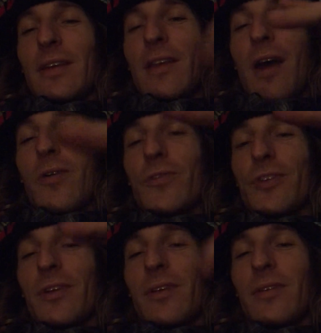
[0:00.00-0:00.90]

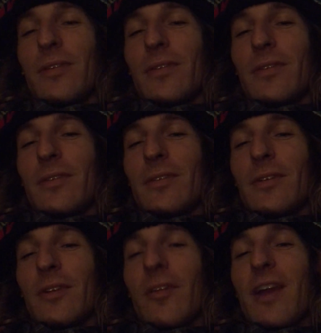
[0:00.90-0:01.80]
Yahusha,
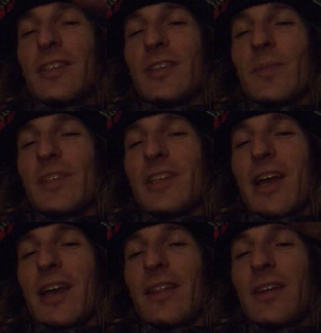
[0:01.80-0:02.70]
Christ the
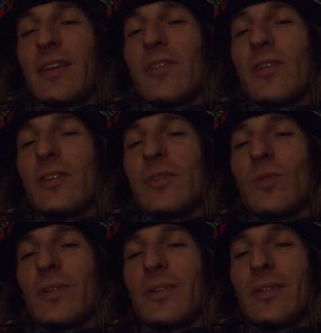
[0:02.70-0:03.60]
Messiah, the anointed
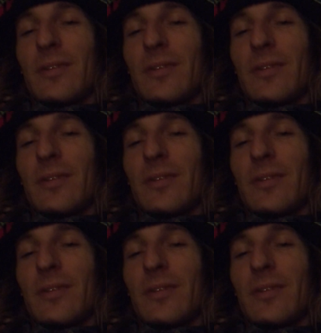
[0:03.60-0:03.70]
one.